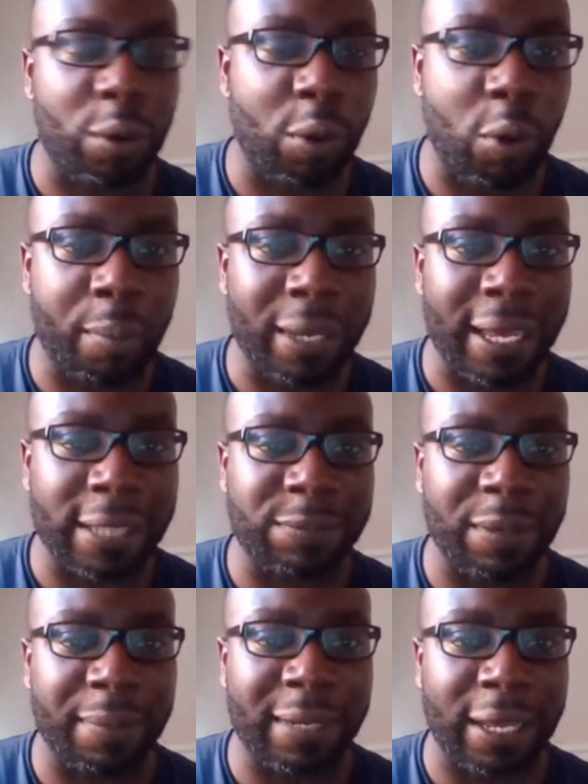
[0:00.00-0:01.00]
up against
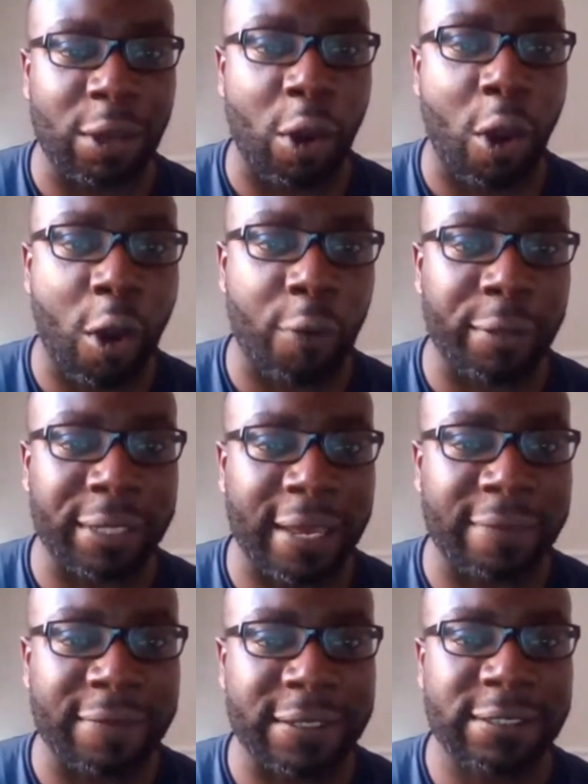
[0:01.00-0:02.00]
people like O'Hara
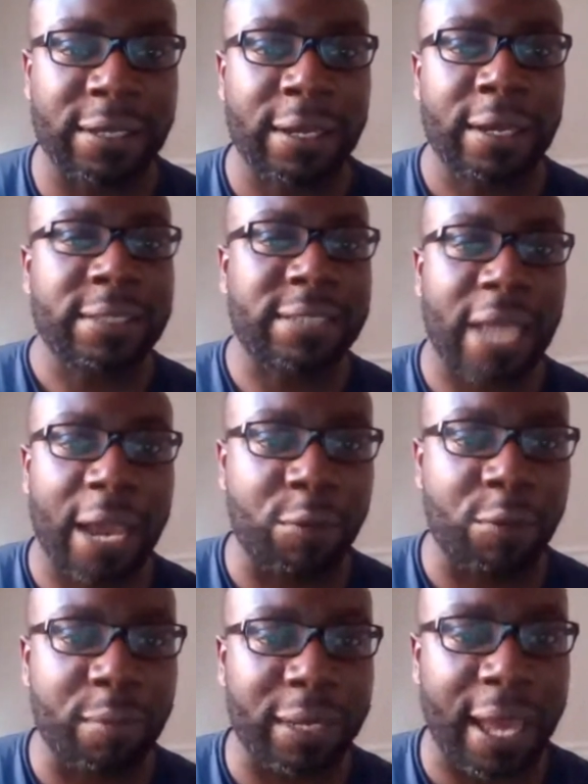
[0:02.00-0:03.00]
Davies,
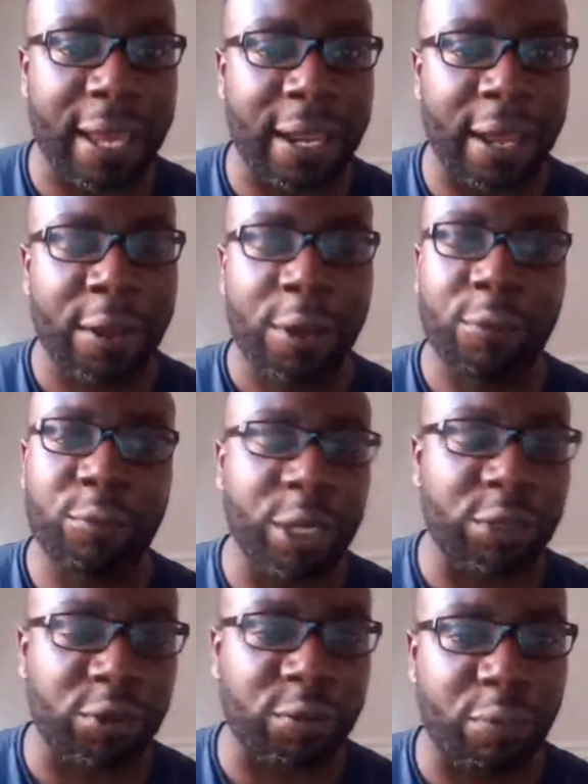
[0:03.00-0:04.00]
Tyrone McKenna,
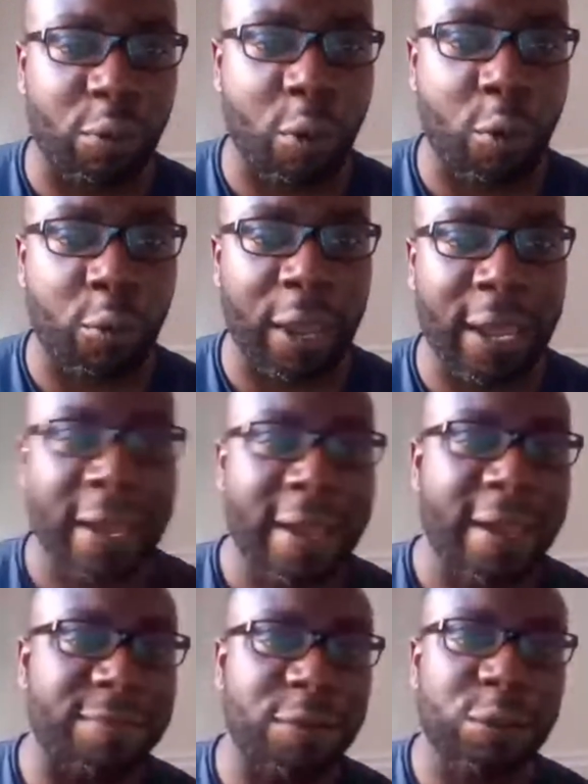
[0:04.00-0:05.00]
Regis Prograis.
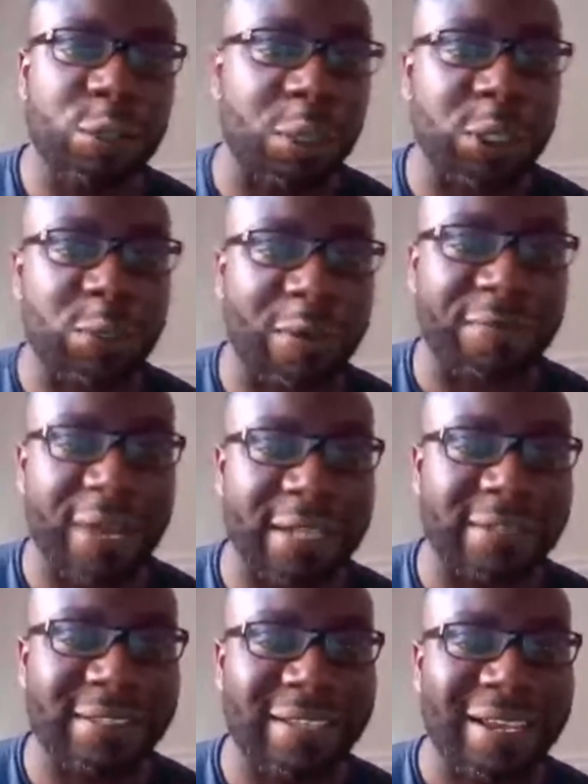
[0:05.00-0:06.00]
If Lewis wants to
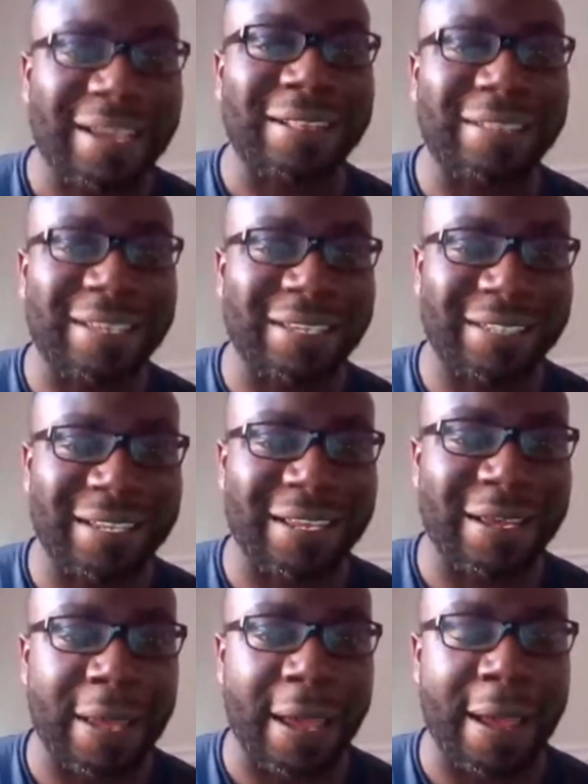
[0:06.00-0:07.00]
advance, these are
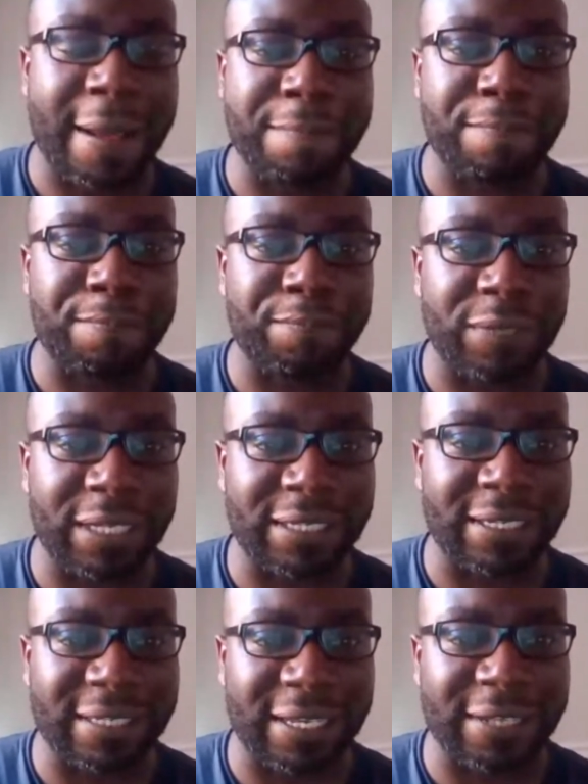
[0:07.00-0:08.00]
the
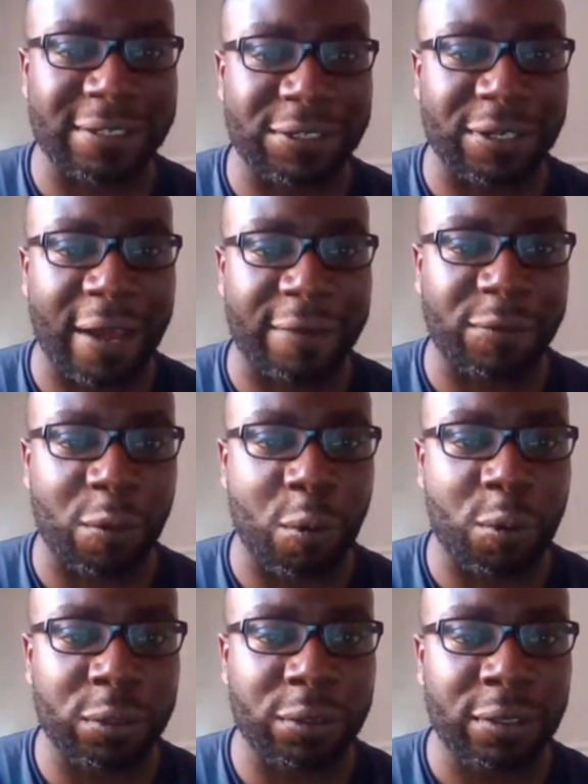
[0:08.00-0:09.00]
skills he's going to have to
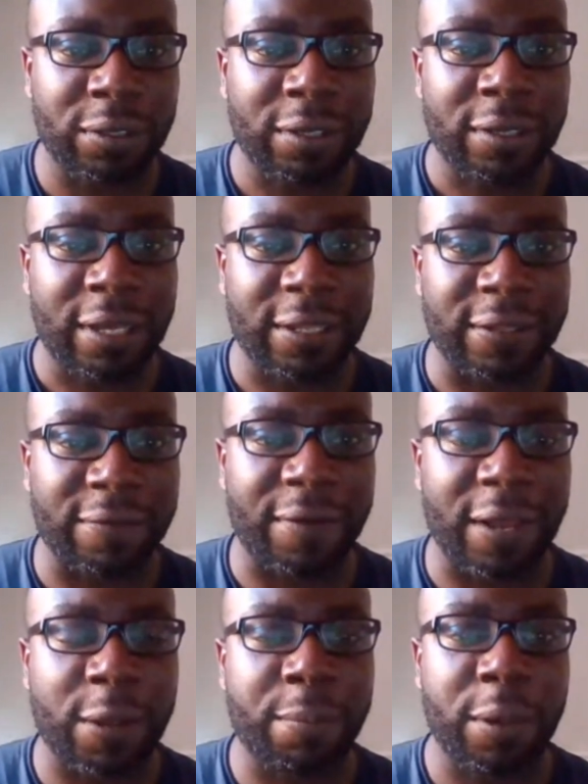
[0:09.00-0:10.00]
hone and develop.
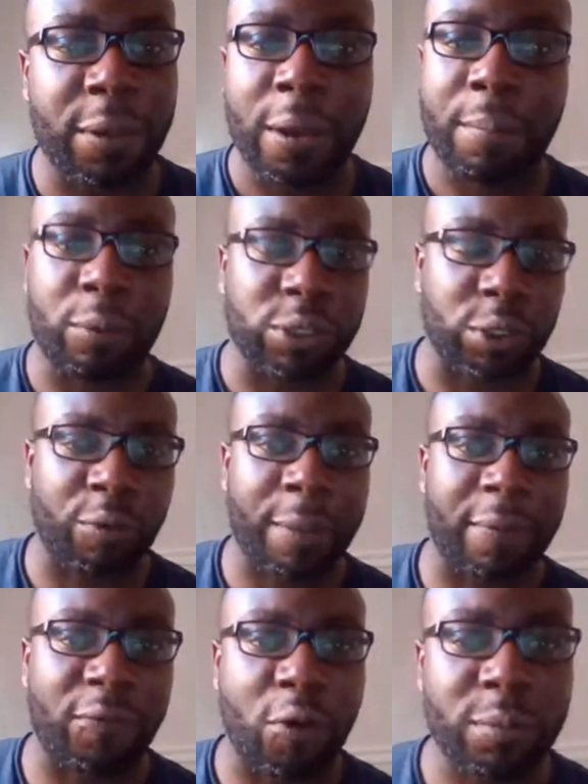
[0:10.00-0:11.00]
But it was a great
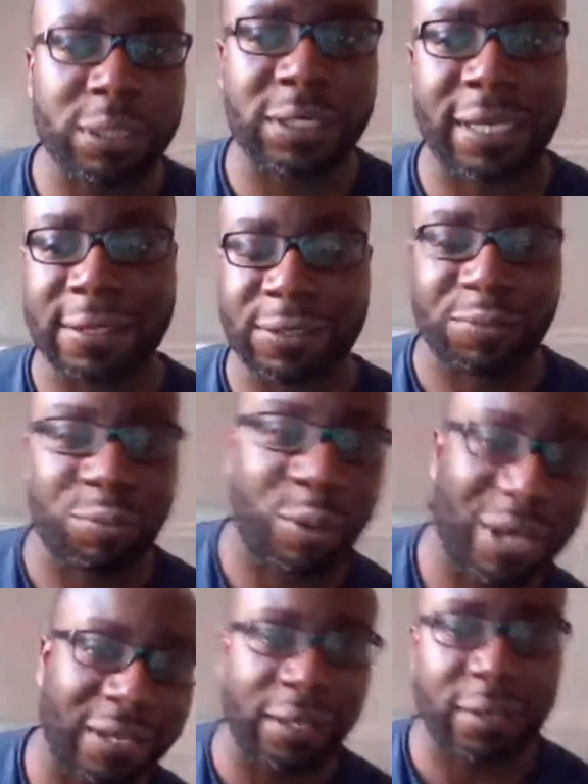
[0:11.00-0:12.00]
performance against
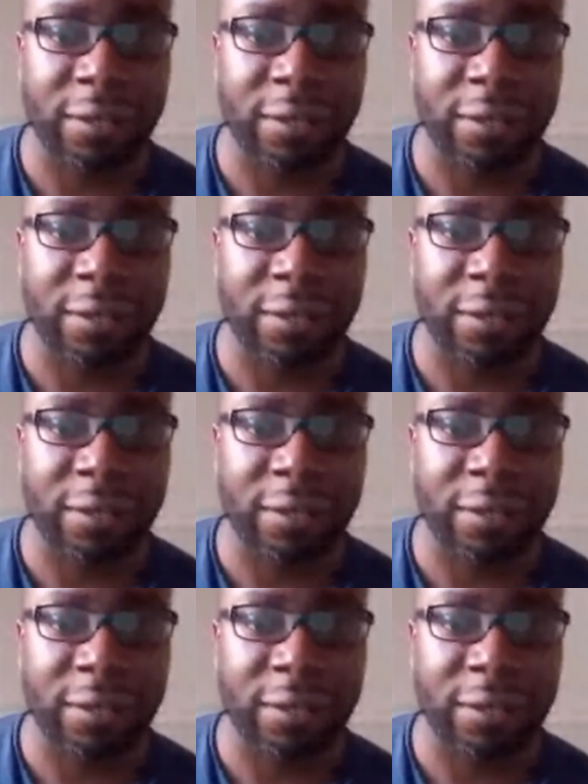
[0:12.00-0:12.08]
really